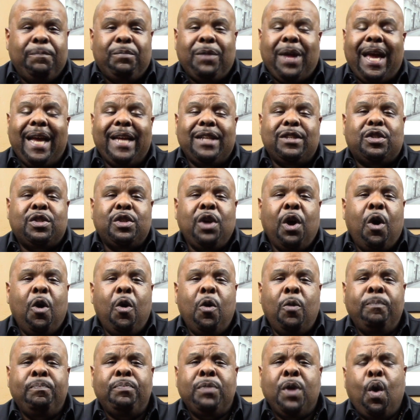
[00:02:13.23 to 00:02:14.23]
And
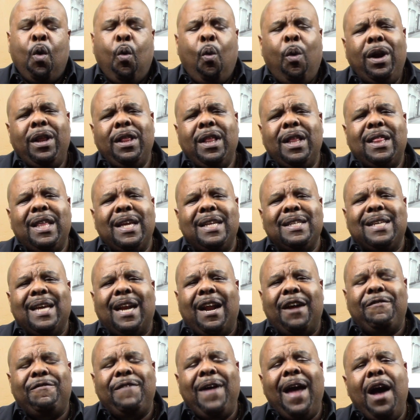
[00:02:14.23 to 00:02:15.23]
so one of the things that
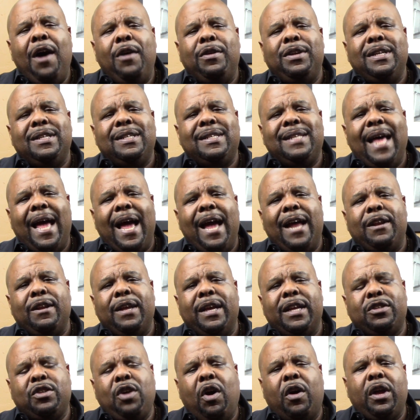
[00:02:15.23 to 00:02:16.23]
I found is that
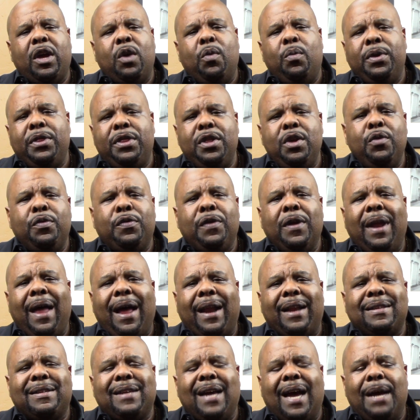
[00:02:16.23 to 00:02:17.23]
in talking with youth a
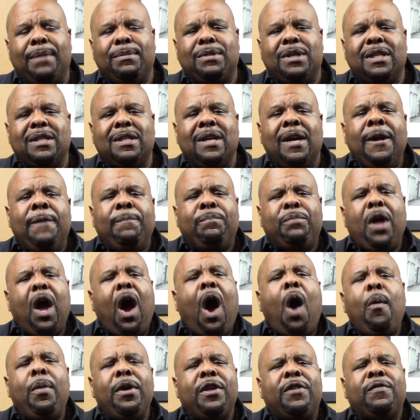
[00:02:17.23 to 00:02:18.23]
lot of times is they
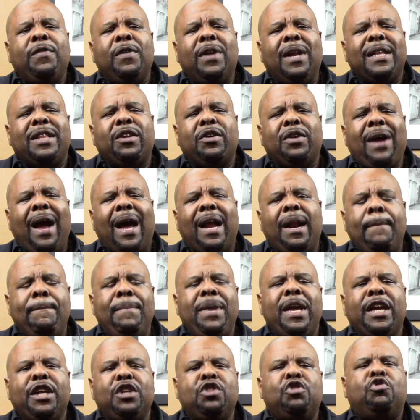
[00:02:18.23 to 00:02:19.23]
always feel like they're kind of
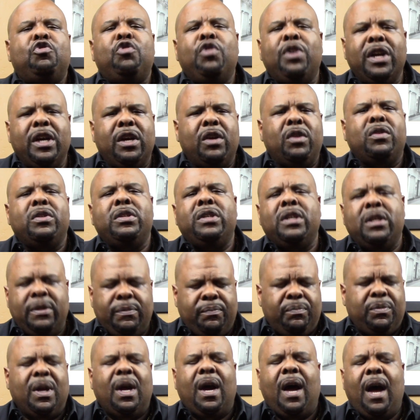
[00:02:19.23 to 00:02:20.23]
being drilled,
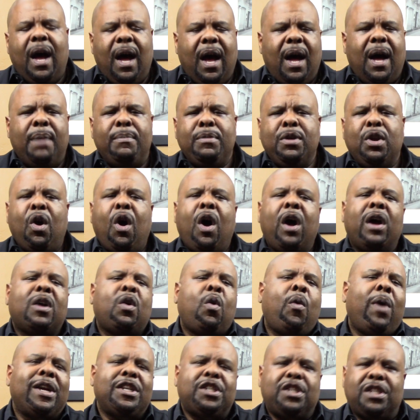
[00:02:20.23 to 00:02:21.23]
on
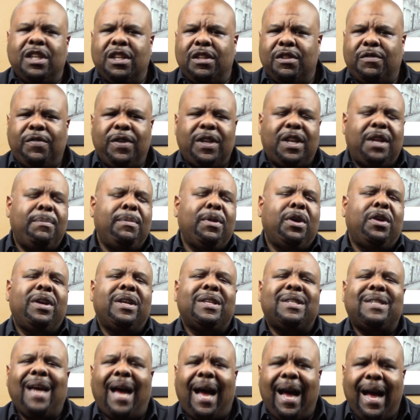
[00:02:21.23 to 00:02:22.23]
questions 50
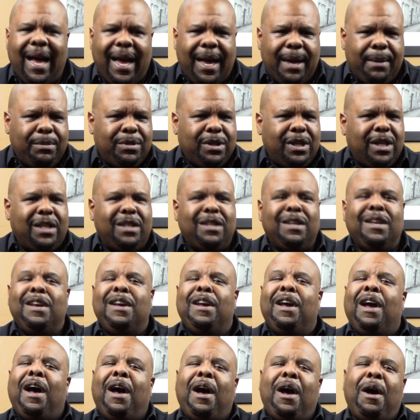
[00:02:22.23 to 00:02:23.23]
million times. And
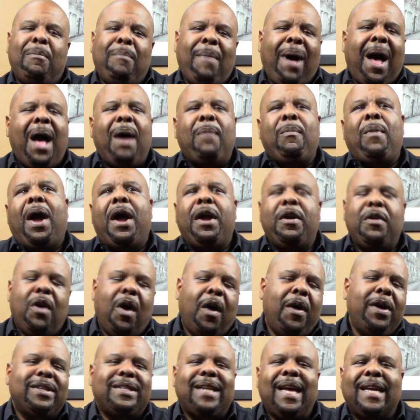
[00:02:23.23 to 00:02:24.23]
Mom, why are you
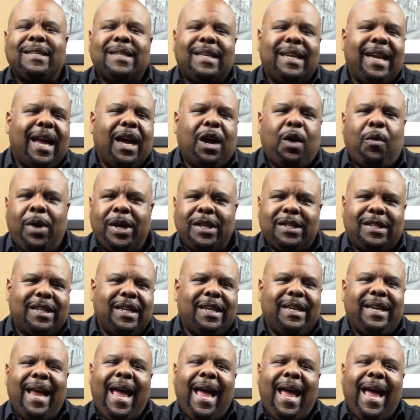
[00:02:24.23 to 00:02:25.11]
always asking that question?